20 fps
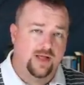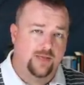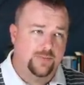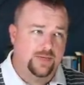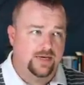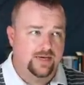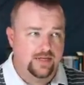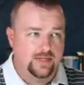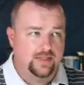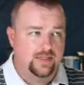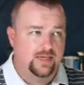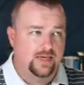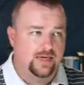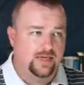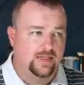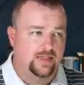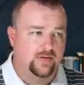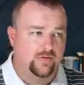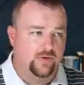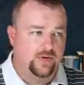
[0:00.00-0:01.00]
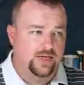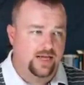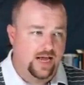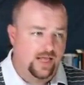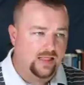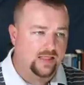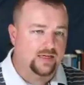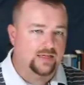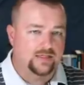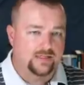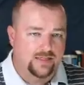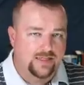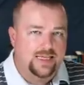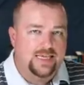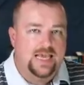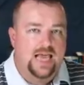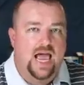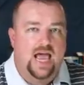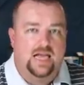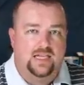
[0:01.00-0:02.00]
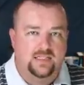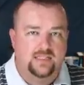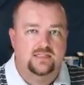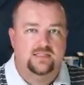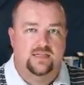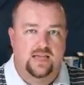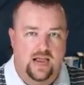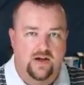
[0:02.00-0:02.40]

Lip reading: I mean, the reality is, yes,